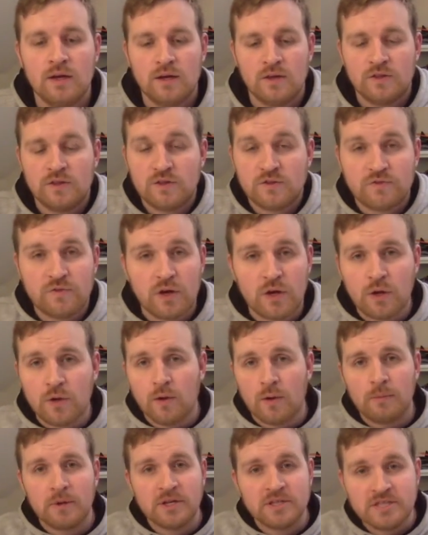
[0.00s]
this video
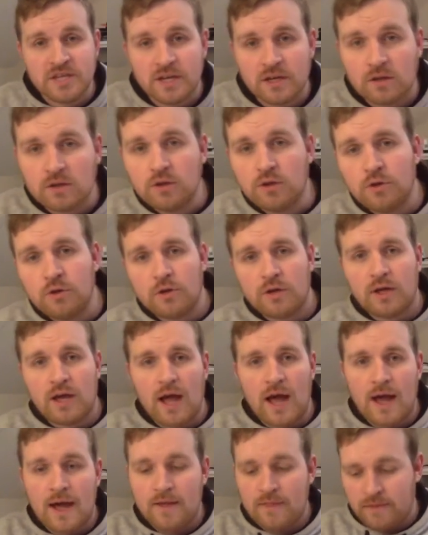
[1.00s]
I'm going to take a look
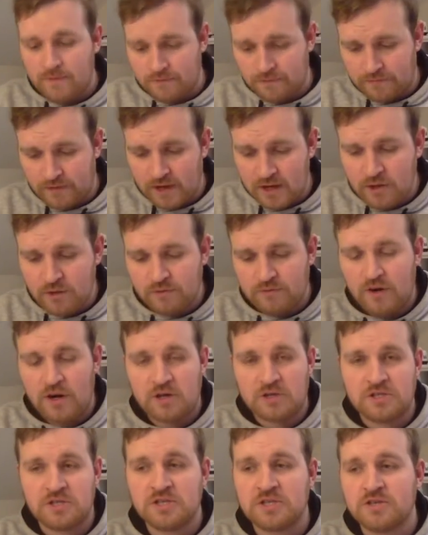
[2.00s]
at the final
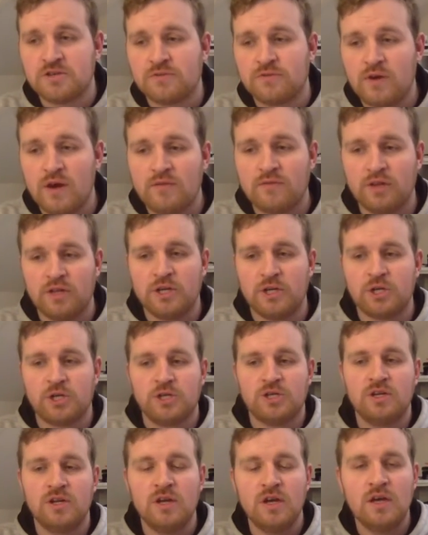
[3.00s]
verses of
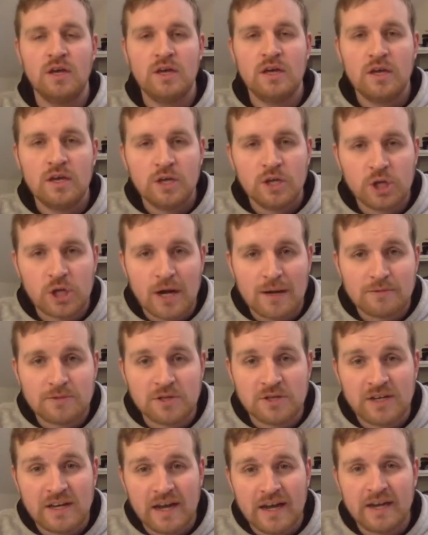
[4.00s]
Revelation chapter
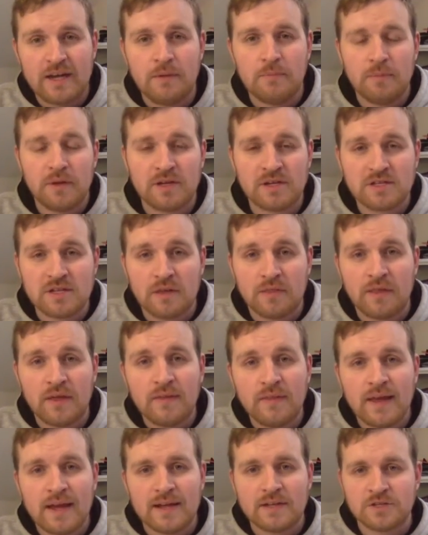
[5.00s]
9 because I
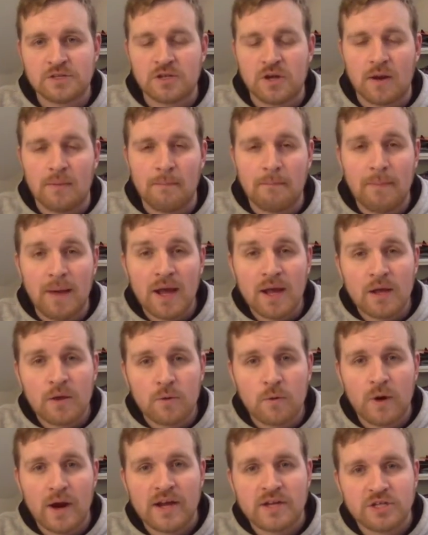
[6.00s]
think they answer a big
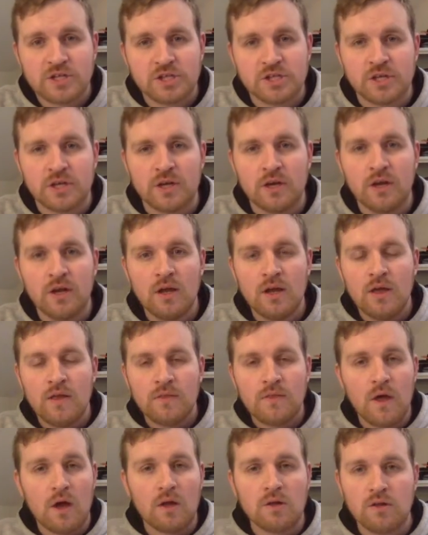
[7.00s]
question
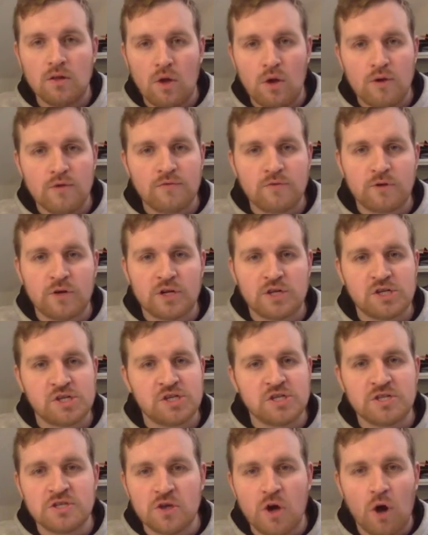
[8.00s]
that a lot of
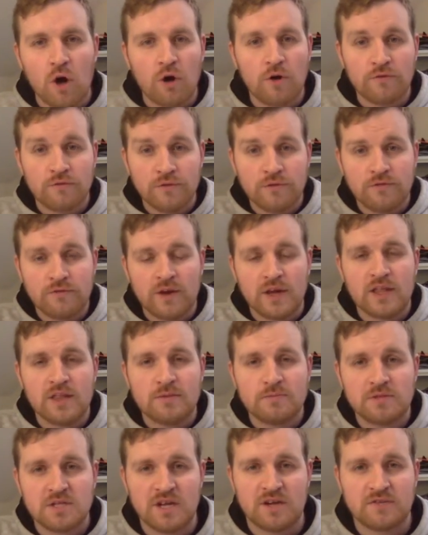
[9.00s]
Christians often find
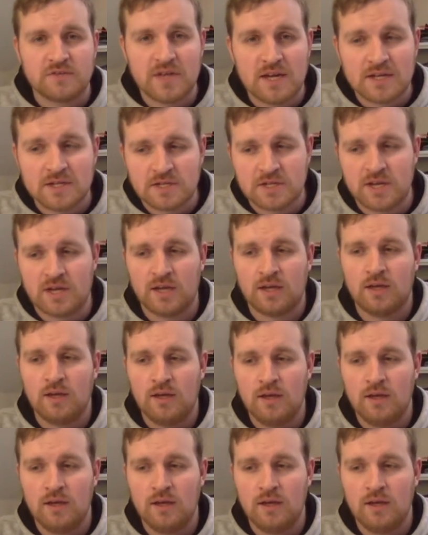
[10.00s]
themselves asking.